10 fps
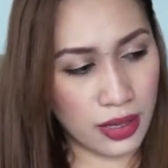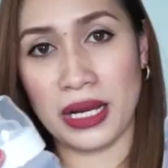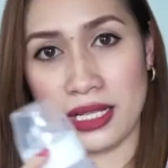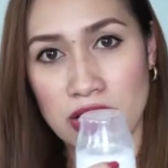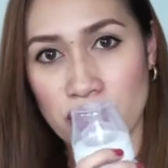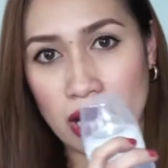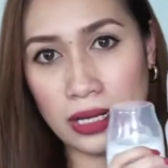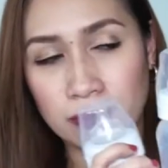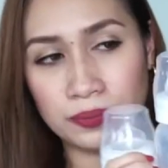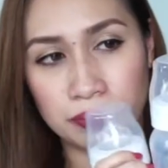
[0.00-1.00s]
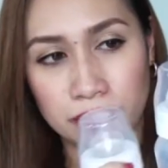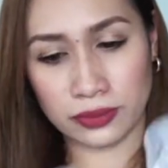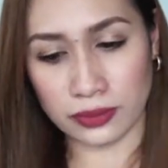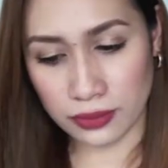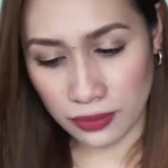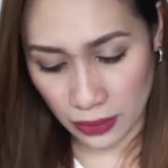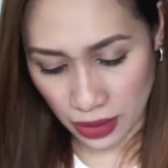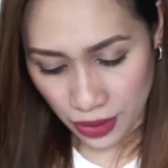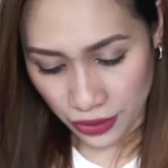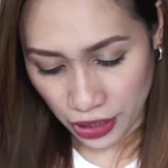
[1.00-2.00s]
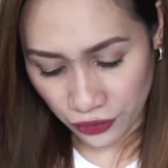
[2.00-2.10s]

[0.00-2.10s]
plastic siya. The